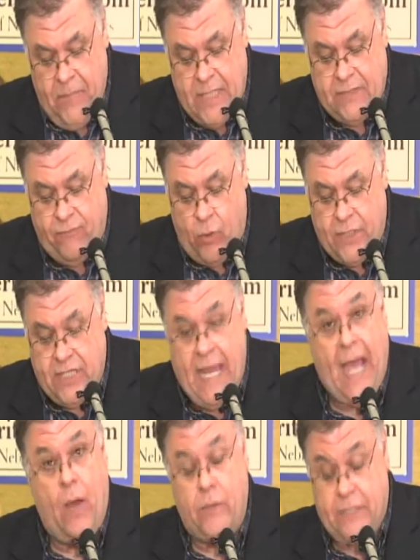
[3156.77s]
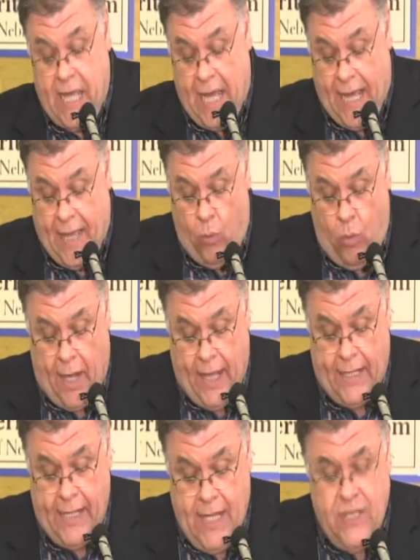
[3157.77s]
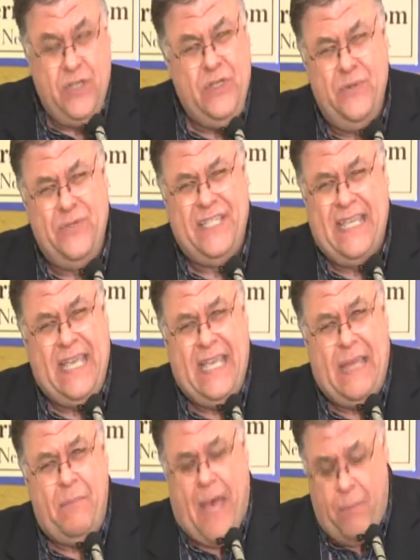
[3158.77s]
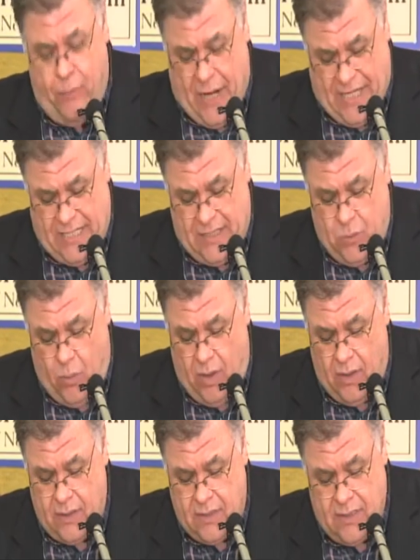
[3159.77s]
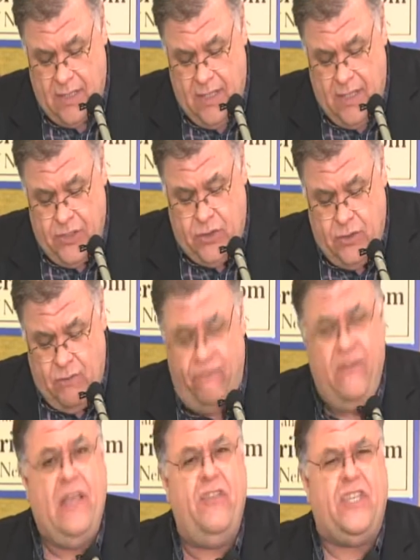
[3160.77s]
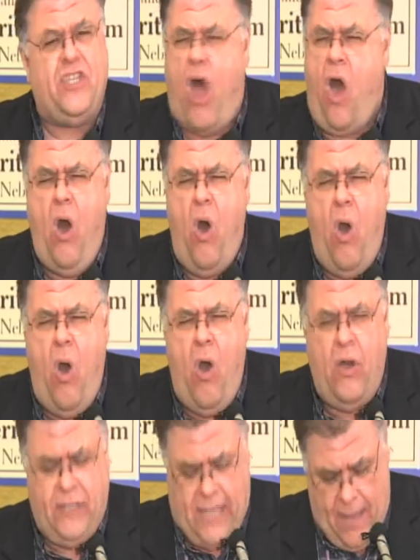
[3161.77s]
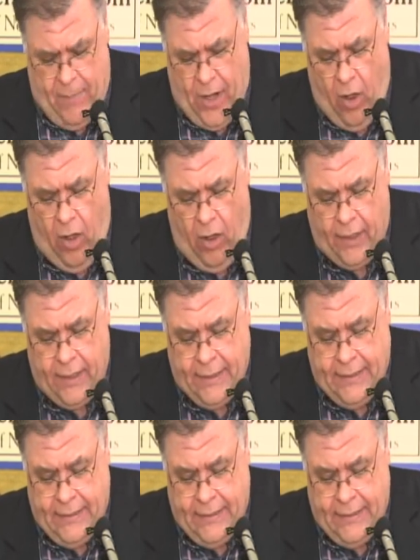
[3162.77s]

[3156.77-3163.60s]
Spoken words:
His voice now was a high whine. Do you see, my precious ones? Do you feel the dawn coming on?